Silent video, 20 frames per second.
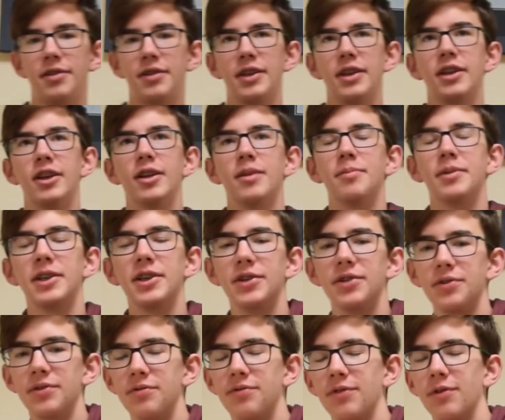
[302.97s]
Thank you
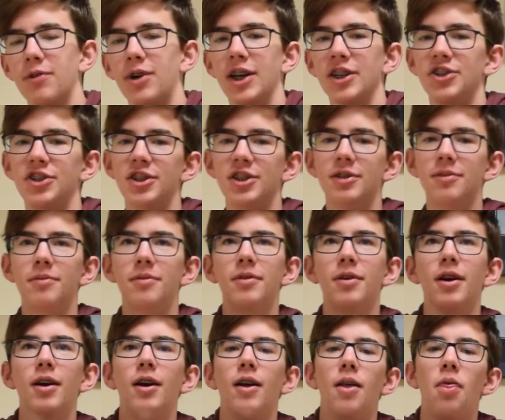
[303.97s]
everybody for watching.
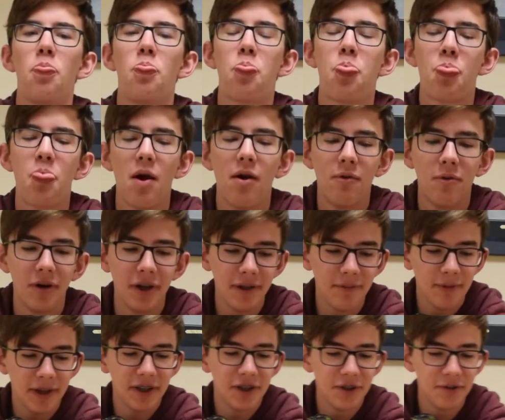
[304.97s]
What
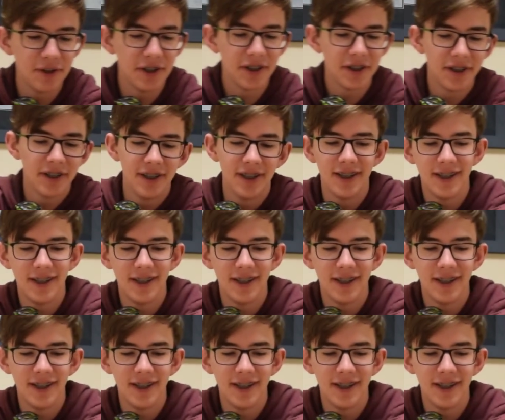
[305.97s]
am I doing?